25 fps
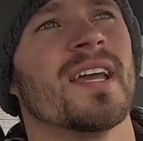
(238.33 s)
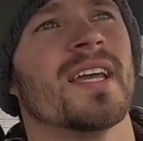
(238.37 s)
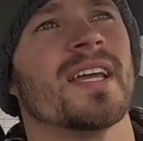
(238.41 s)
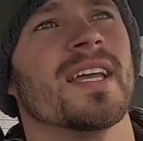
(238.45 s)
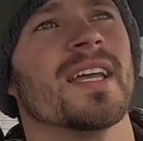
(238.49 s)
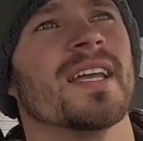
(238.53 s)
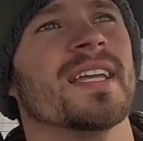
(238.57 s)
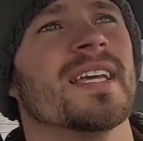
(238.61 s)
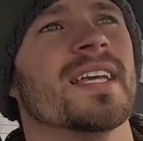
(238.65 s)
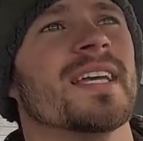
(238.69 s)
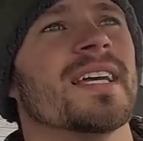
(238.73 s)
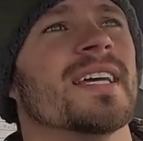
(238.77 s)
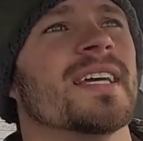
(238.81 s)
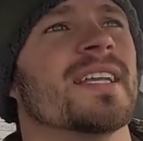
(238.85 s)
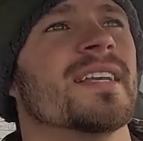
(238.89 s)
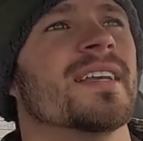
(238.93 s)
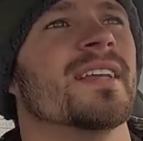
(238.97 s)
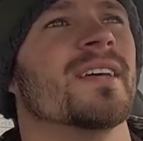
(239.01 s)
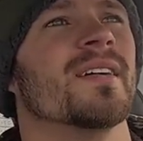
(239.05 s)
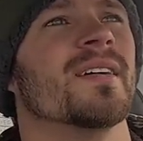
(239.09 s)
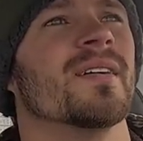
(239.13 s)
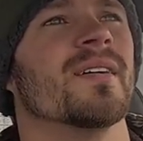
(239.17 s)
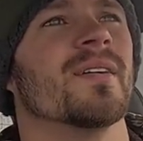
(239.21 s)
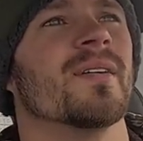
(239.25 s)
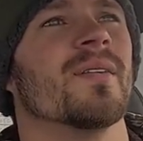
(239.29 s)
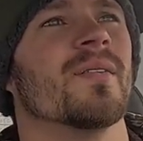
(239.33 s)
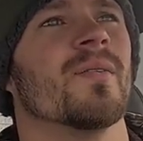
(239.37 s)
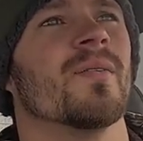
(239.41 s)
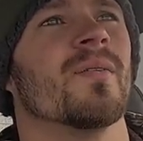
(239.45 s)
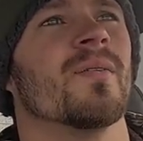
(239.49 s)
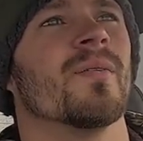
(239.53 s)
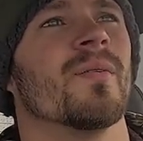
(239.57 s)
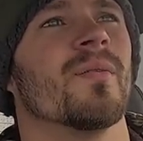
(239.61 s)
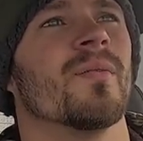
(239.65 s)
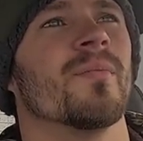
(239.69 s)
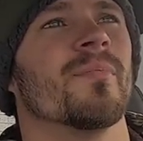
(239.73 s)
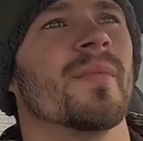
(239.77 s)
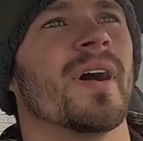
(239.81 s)
In
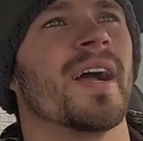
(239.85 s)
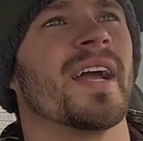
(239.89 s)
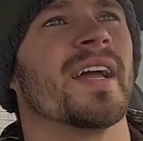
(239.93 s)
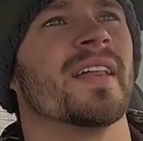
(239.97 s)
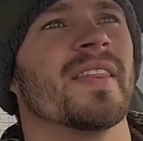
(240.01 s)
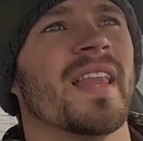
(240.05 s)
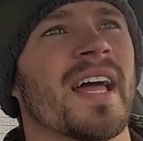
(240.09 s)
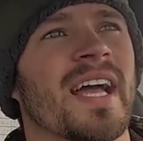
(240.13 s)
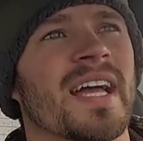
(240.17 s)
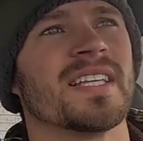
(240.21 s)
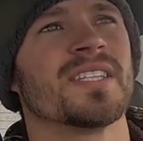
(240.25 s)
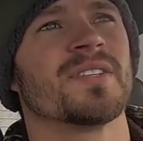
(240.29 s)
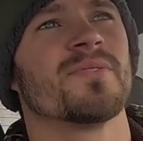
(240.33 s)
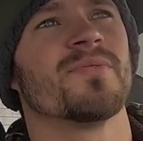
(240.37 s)
my last